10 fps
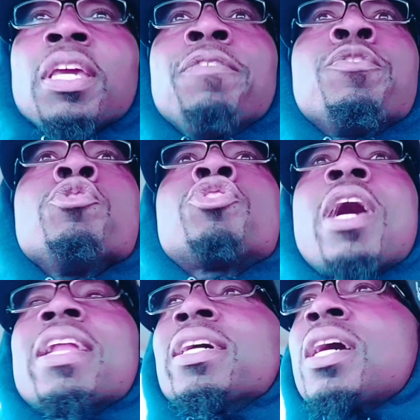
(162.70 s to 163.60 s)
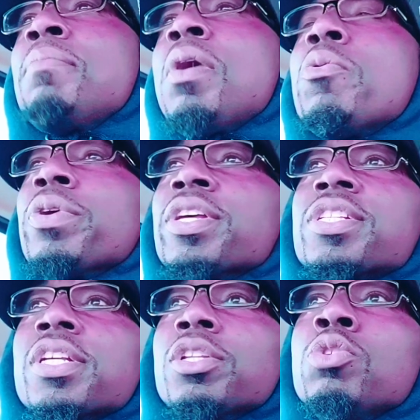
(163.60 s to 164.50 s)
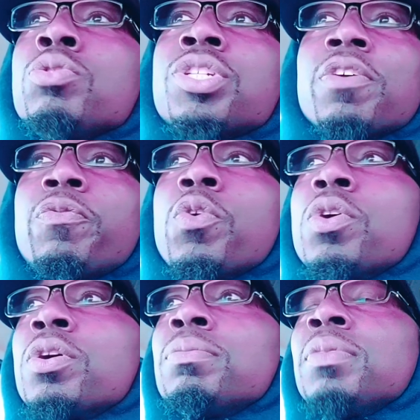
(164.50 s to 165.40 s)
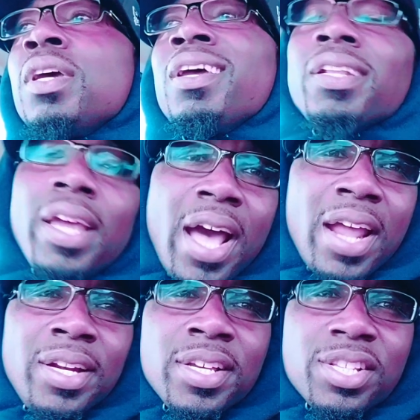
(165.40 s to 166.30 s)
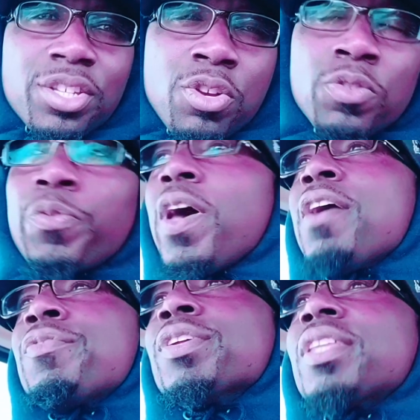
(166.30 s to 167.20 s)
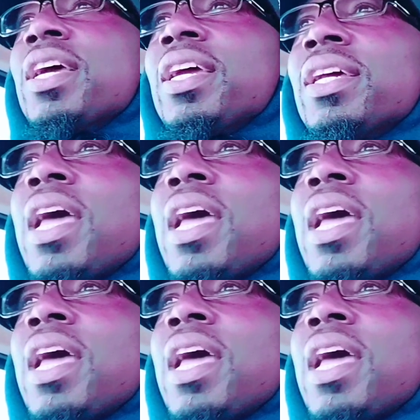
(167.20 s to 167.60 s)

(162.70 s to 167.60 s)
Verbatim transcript: if you try to come up with a solution for them, they got an excuse for everything.